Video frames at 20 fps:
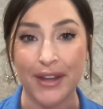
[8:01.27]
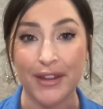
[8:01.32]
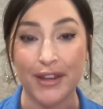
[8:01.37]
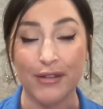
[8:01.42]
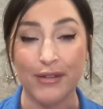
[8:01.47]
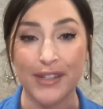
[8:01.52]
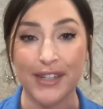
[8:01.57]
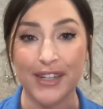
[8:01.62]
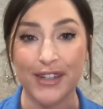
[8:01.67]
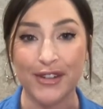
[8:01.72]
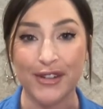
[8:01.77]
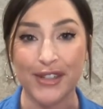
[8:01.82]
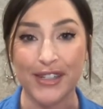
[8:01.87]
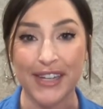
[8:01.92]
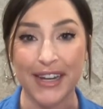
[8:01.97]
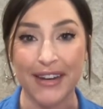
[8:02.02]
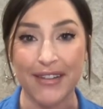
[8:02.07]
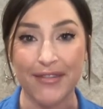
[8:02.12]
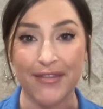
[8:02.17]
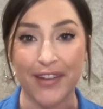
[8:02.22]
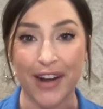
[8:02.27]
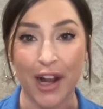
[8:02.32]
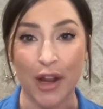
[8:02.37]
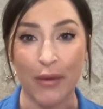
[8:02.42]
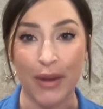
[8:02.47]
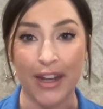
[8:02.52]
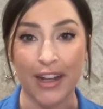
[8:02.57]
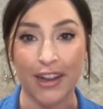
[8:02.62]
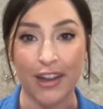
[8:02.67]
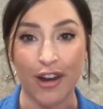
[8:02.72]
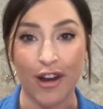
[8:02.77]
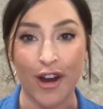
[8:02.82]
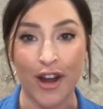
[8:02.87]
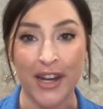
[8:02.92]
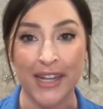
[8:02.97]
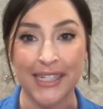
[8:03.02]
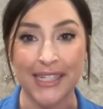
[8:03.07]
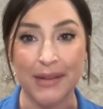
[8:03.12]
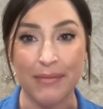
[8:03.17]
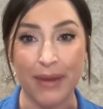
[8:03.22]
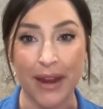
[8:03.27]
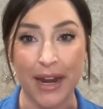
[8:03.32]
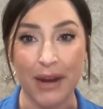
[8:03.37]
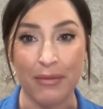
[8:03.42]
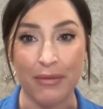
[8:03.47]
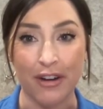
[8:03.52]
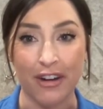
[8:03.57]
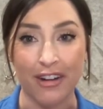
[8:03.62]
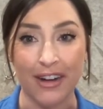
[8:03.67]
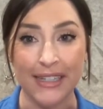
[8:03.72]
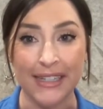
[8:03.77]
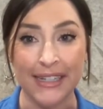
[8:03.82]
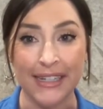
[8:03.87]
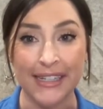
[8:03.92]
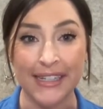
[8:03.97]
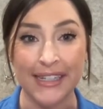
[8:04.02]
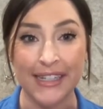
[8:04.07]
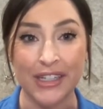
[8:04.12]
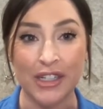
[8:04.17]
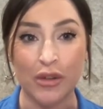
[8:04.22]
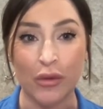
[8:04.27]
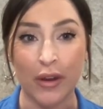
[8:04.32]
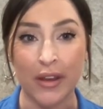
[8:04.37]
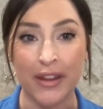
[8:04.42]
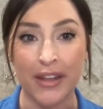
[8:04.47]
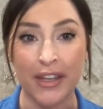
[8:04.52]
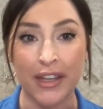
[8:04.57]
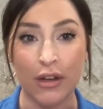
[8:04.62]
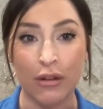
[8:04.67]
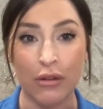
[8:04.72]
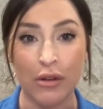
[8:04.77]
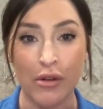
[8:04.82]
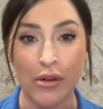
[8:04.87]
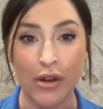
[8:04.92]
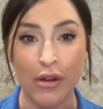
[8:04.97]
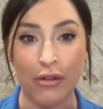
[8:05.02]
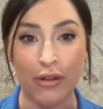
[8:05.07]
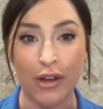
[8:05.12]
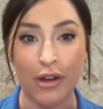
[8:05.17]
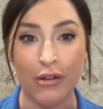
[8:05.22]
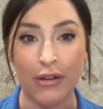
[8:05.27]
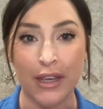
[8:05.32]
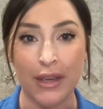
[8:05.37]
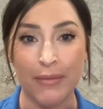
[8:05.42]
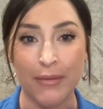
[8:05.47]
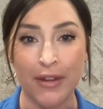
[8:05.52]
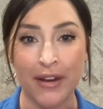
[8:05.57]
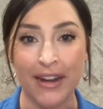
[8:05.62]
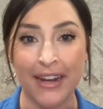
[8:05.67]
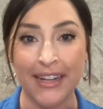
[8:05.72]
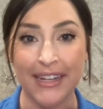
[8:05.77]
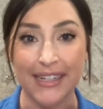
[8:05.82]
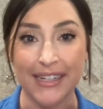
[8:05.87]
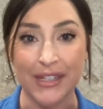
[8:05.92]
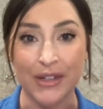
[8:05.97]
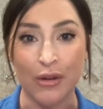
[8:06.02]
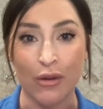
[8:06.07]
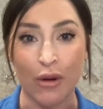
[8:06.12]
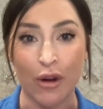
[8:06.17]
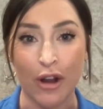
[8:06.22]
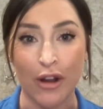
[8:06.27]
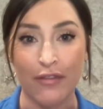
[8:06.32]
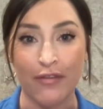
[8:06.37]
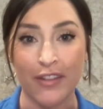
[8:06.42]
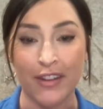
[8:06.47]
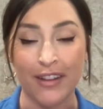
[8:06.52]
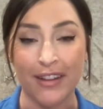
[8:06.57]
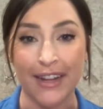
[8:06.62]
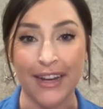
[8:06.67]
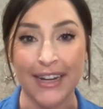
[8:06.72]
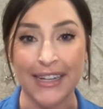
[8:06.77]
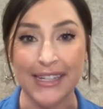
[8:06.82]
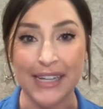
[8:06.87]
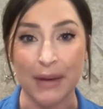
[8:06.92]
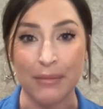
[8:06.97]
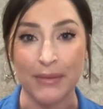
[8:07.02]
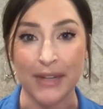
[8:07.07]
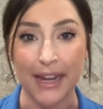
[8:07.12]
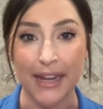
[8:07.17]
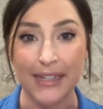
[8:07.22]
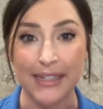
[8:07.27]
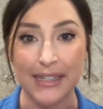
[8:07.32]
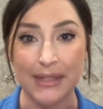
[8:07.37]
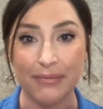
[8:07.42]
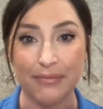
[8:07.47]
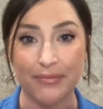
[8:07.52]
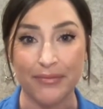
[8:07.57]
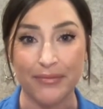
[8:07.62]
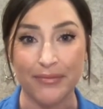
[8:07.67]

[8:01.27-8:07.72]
Those interested in following along as the beta progresses can join the Yolo Nolo community Discord for the latest updates.